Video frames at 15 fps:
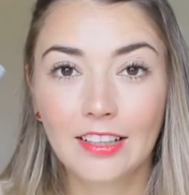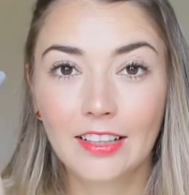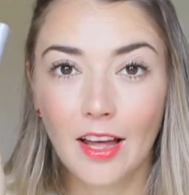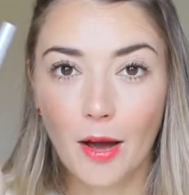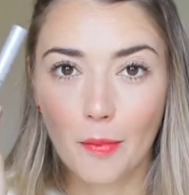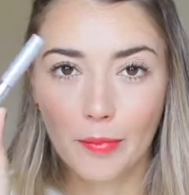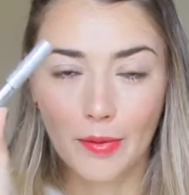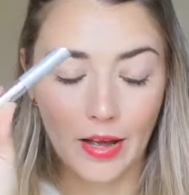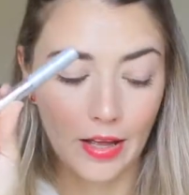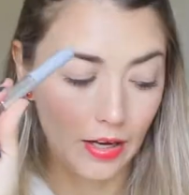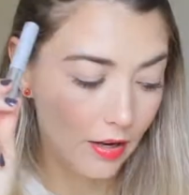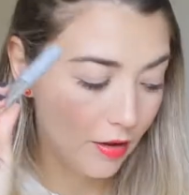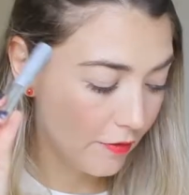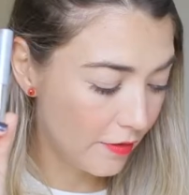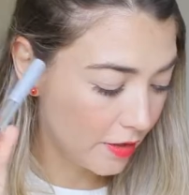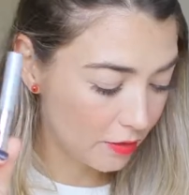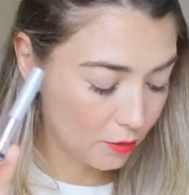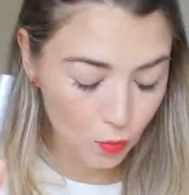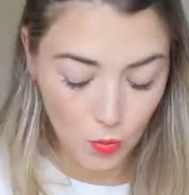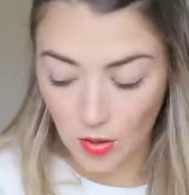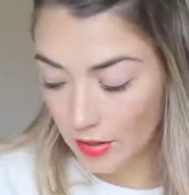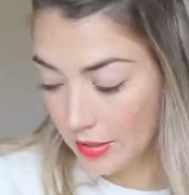clump. I love this
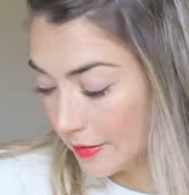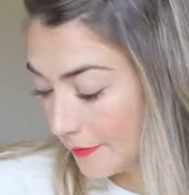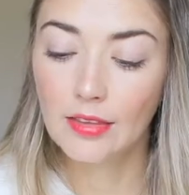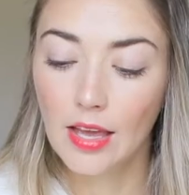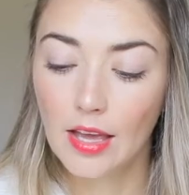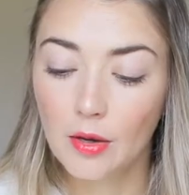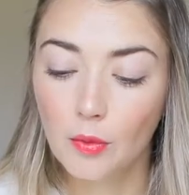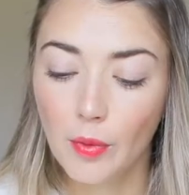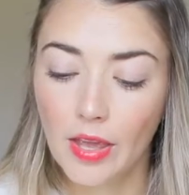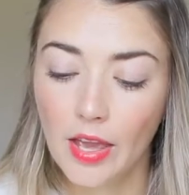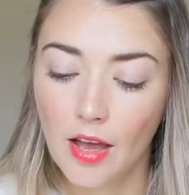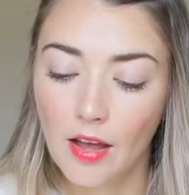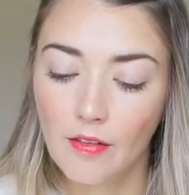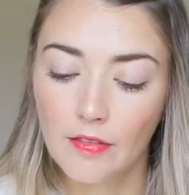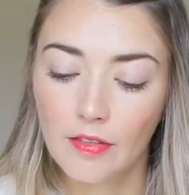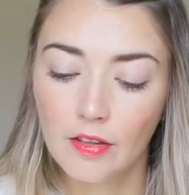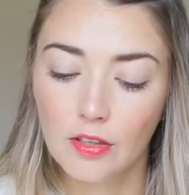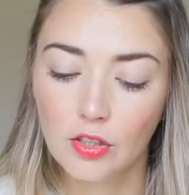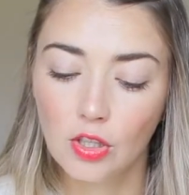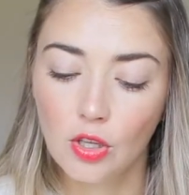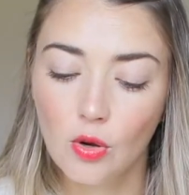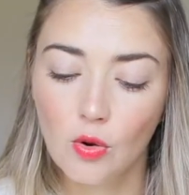one. Then we have
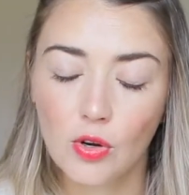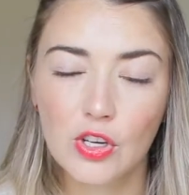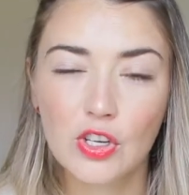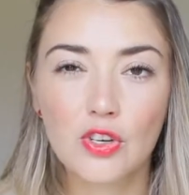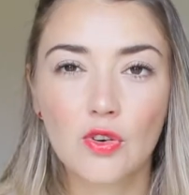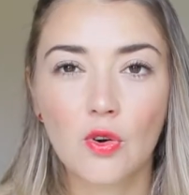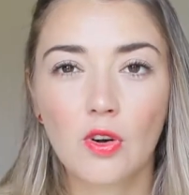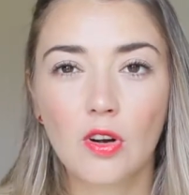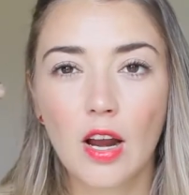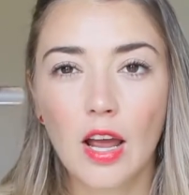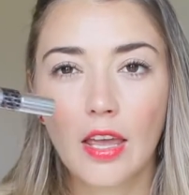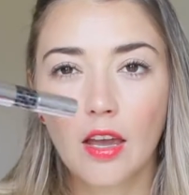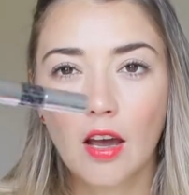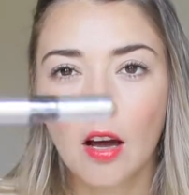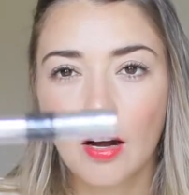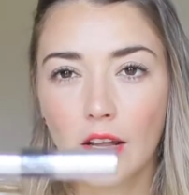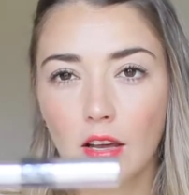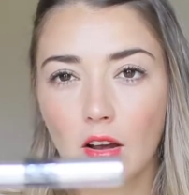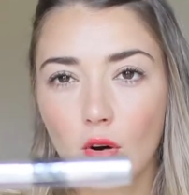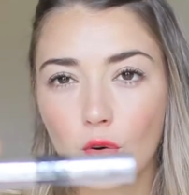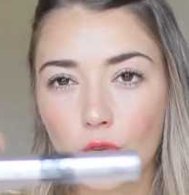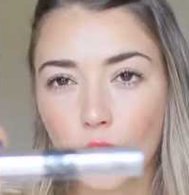the Dior Short Iconic
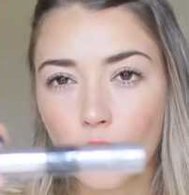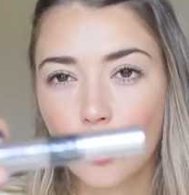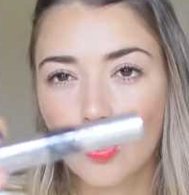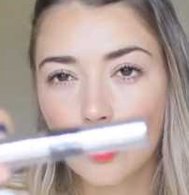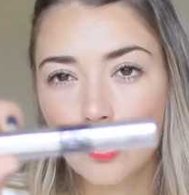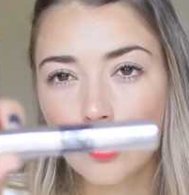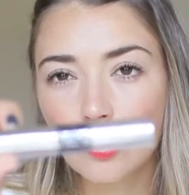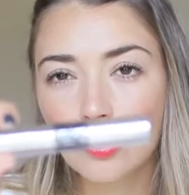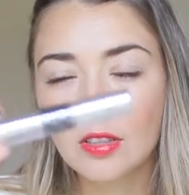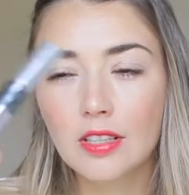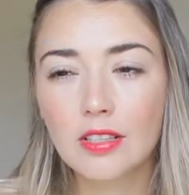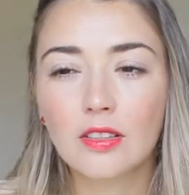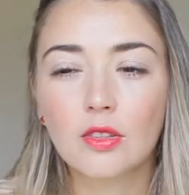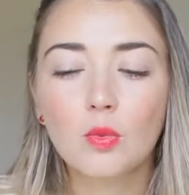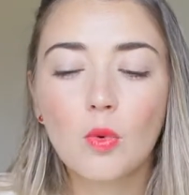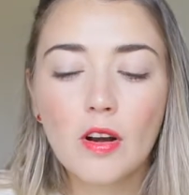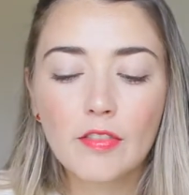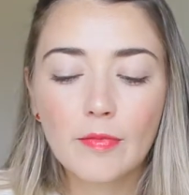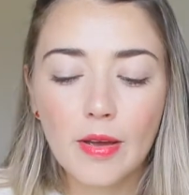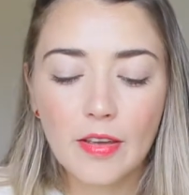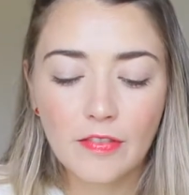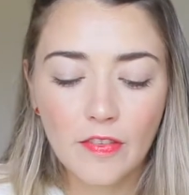Overcurl. This is one of
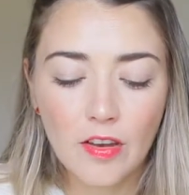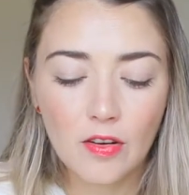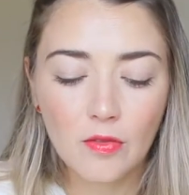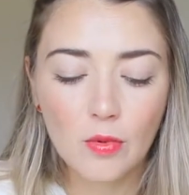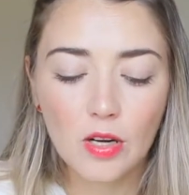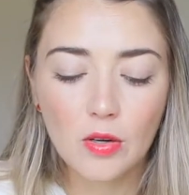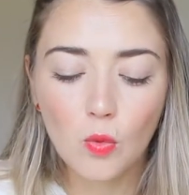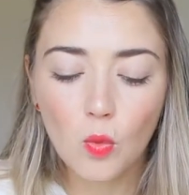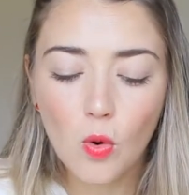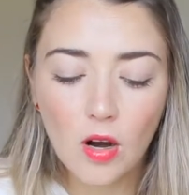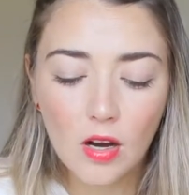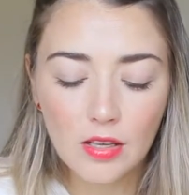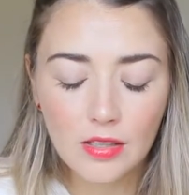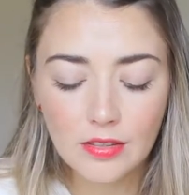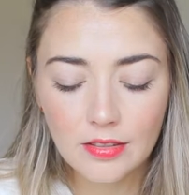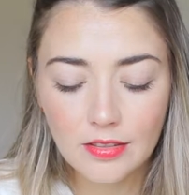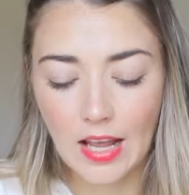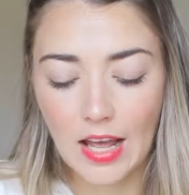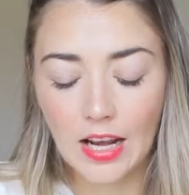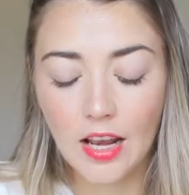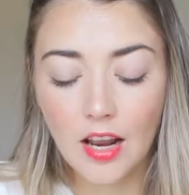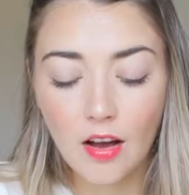my favorite ones.
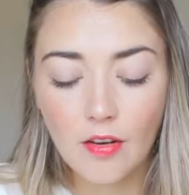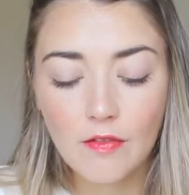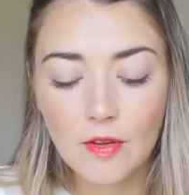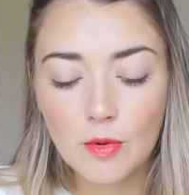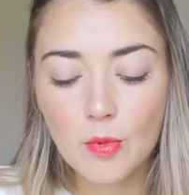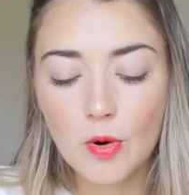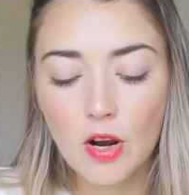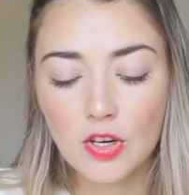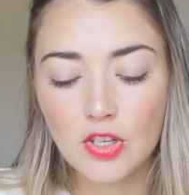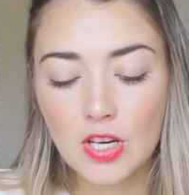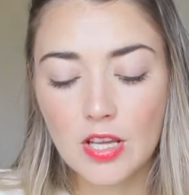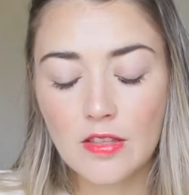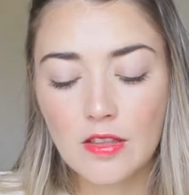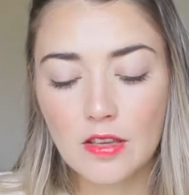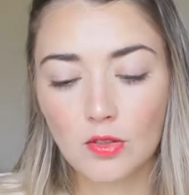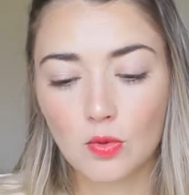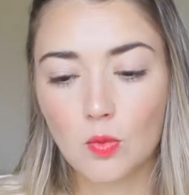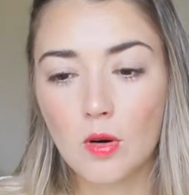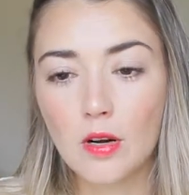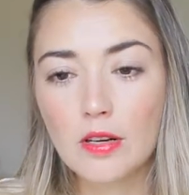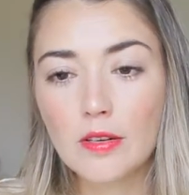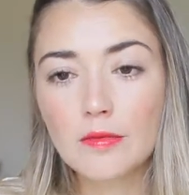I love the brush in this
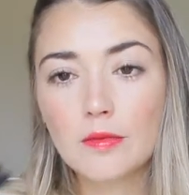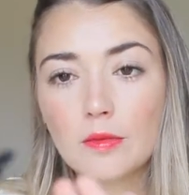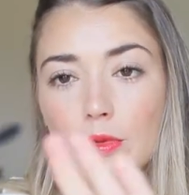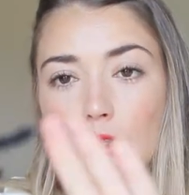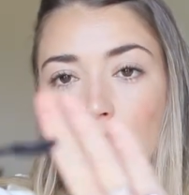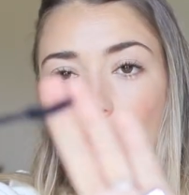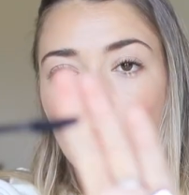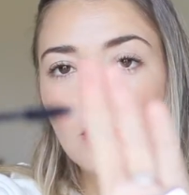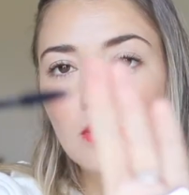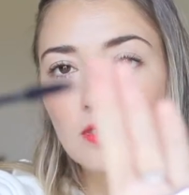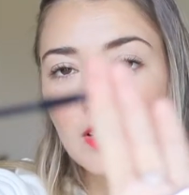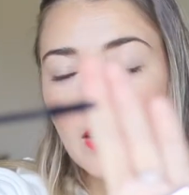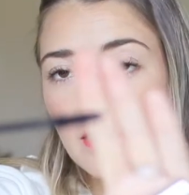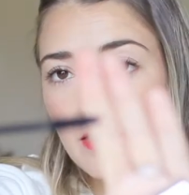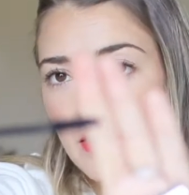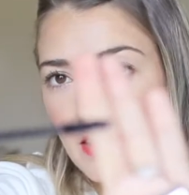one, which looks like